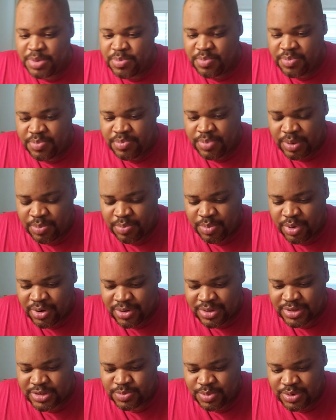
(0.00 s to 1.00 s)
but
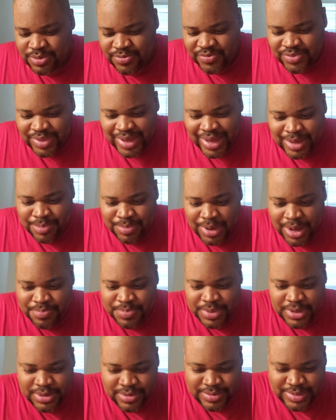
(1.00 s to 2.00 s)
bowlers were flagged by
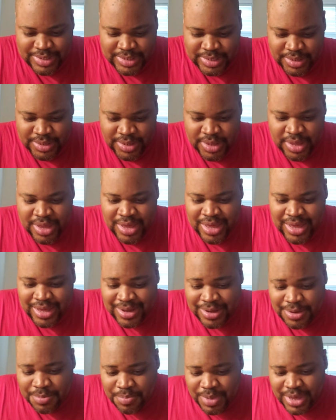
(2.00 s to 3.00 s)
penalty and
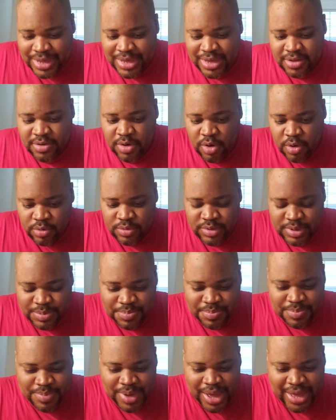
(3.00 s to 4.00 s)
could make it only
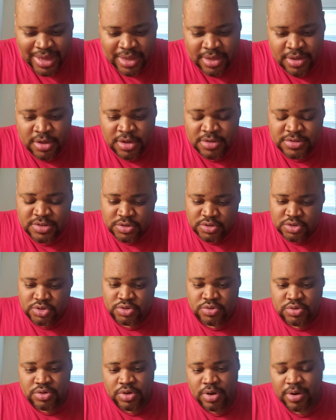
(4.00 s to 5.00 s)
back to
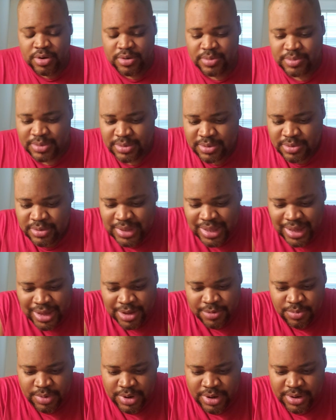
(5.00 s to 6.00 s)
2-yard line,
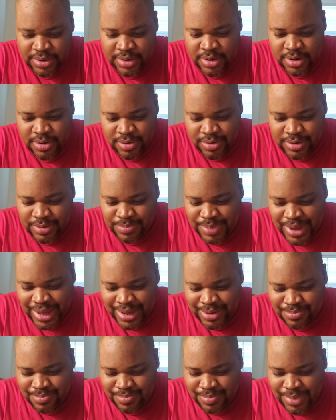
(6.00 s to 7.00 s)
where quarterback
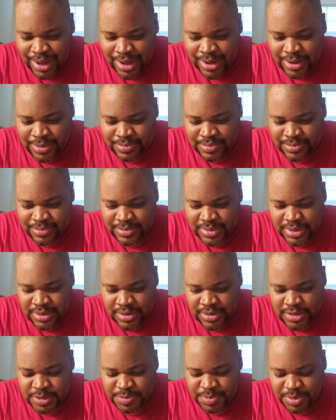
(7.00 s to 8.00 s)
Bob
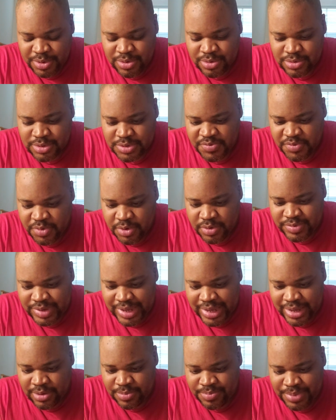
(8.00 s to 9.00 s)
Spoo's fourth
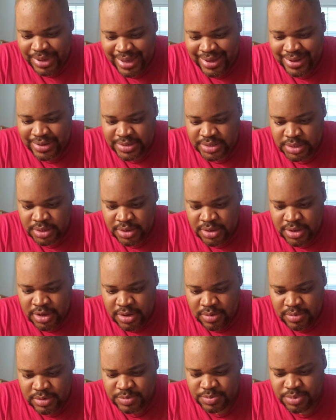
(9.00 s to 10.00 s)
down pass
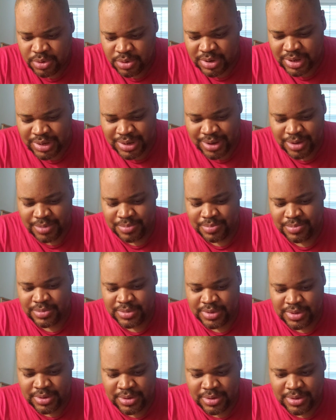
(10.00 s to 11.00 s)
was broken up
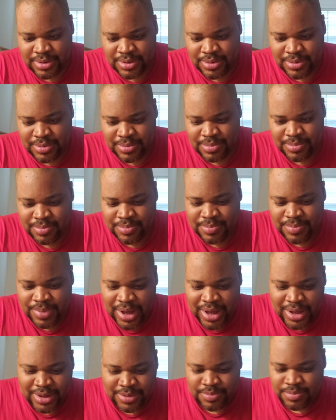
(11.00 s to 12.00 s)

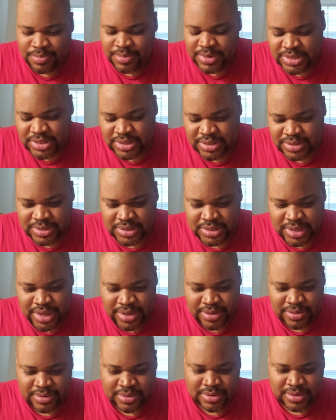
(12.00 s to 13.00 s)
by Michigan State
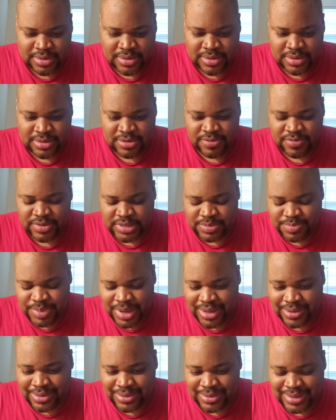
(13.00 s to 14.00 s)
defensive
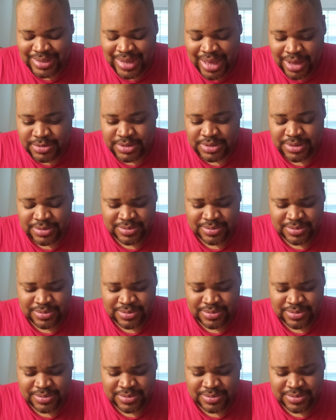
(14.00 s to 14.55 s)
back Danowski.